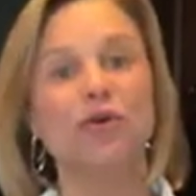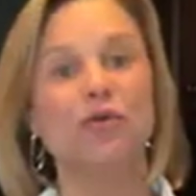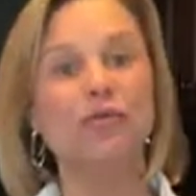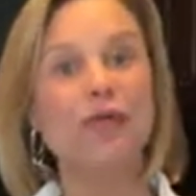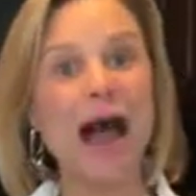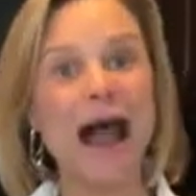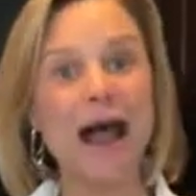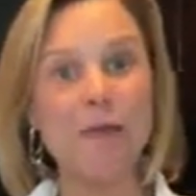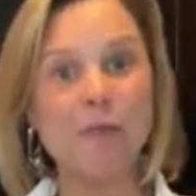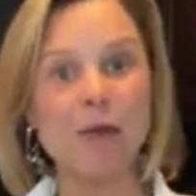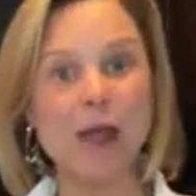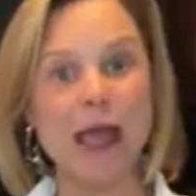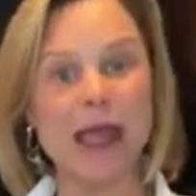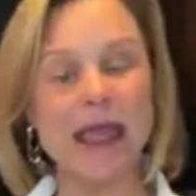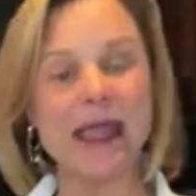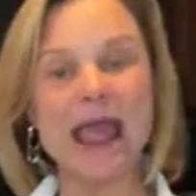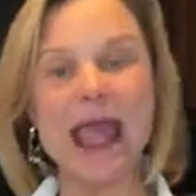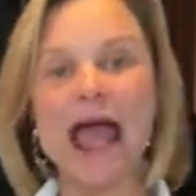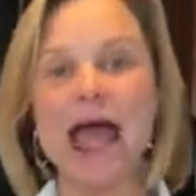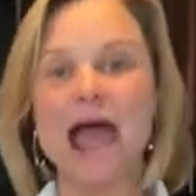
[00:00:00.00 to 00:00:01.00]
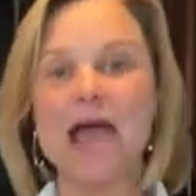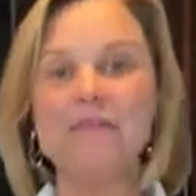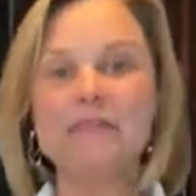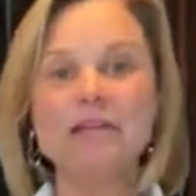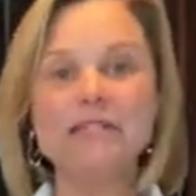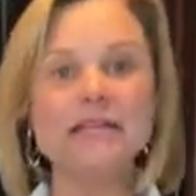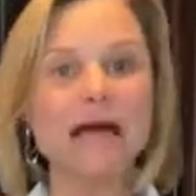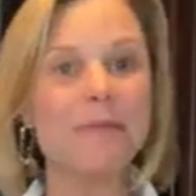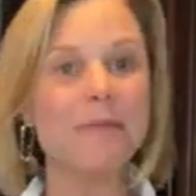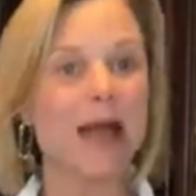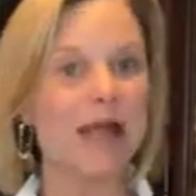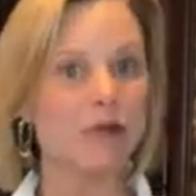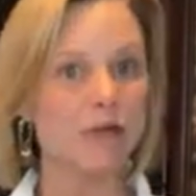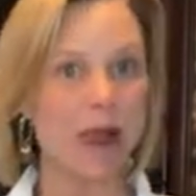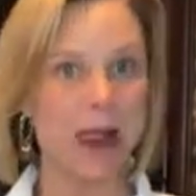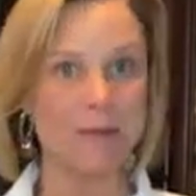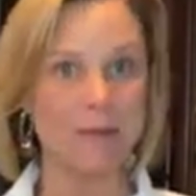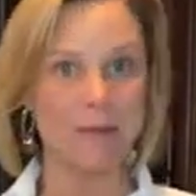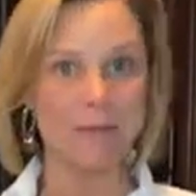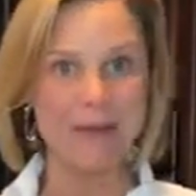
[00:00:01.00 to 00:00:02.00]
So that way, every time I
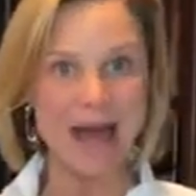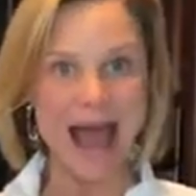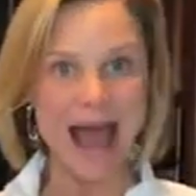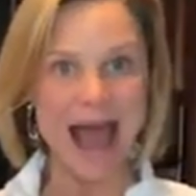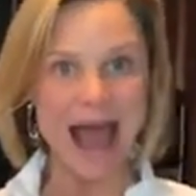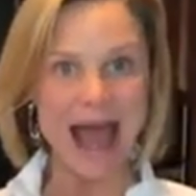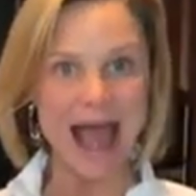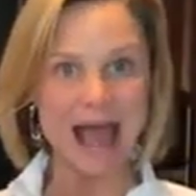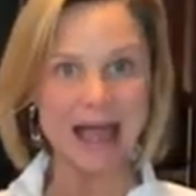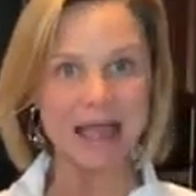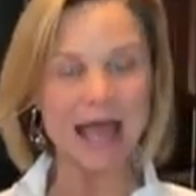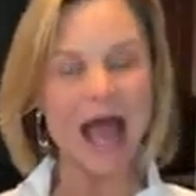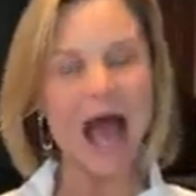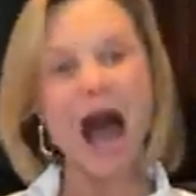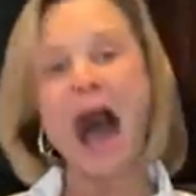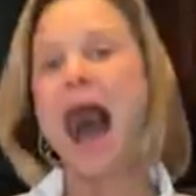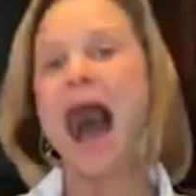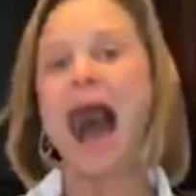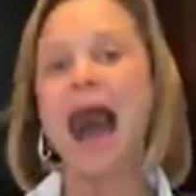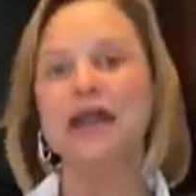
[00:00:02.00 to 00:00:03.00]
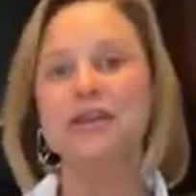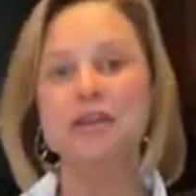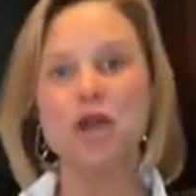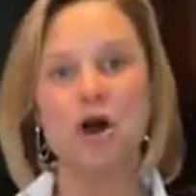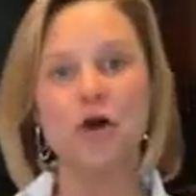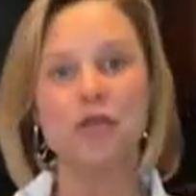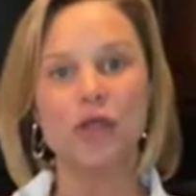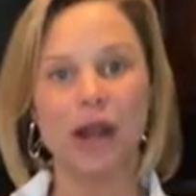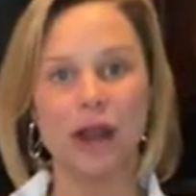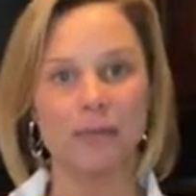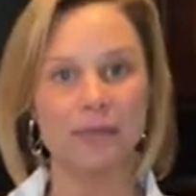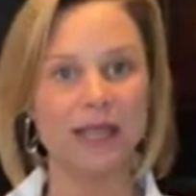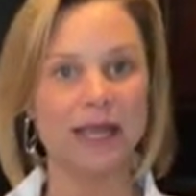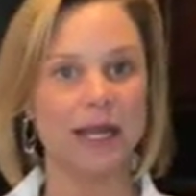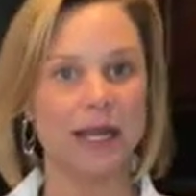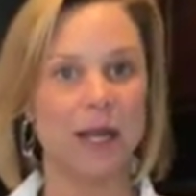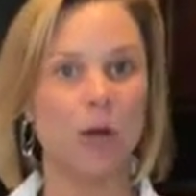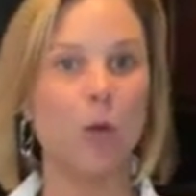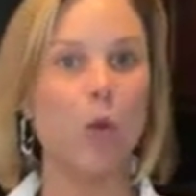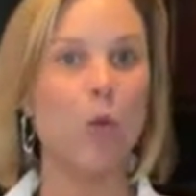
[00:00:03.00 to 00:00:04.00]
grab a bag, I know that I'm
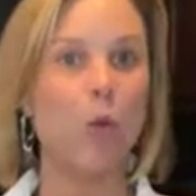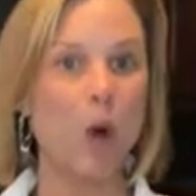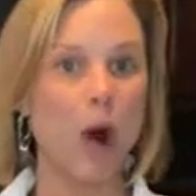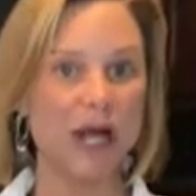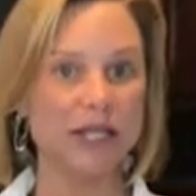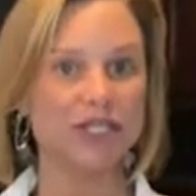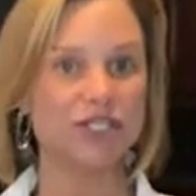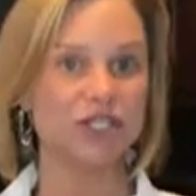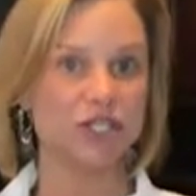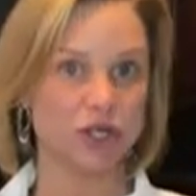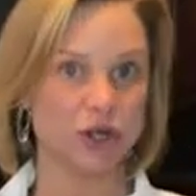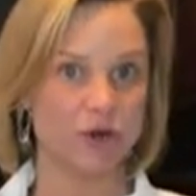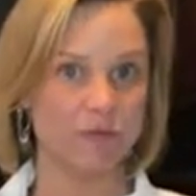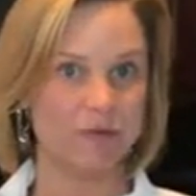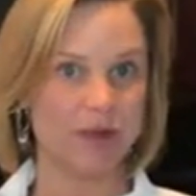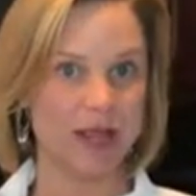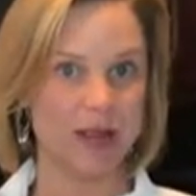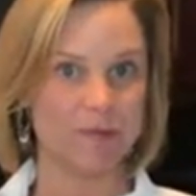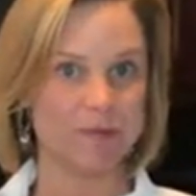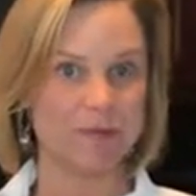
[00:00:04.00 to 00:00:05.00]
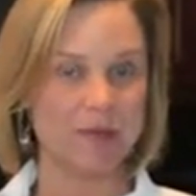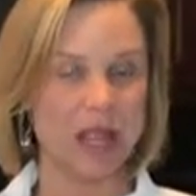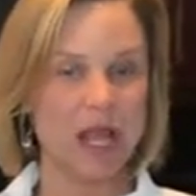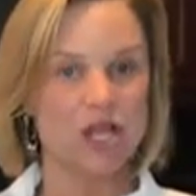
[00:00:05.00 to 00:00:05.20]
getting 1 serving.